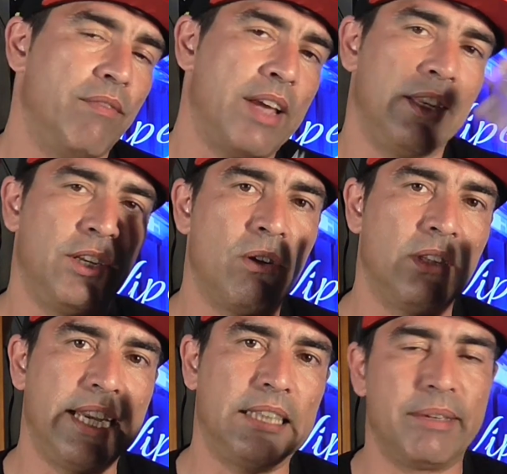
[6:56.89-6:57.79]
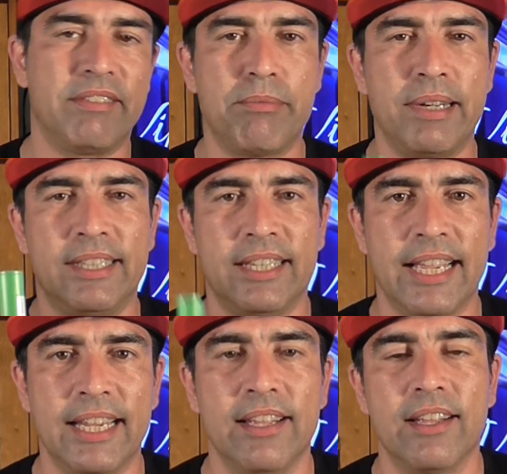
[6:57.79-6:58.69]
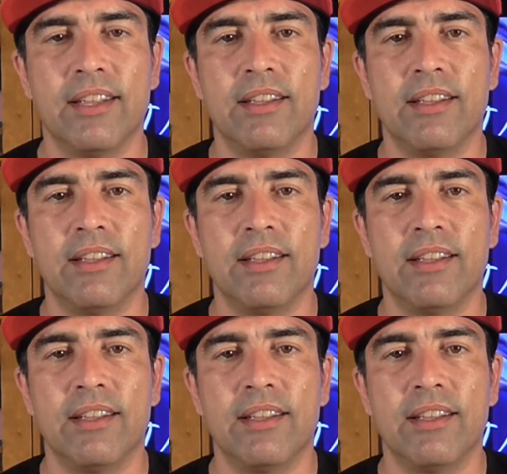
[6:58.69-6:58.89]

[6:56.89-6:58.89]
not in the old days, but everybody today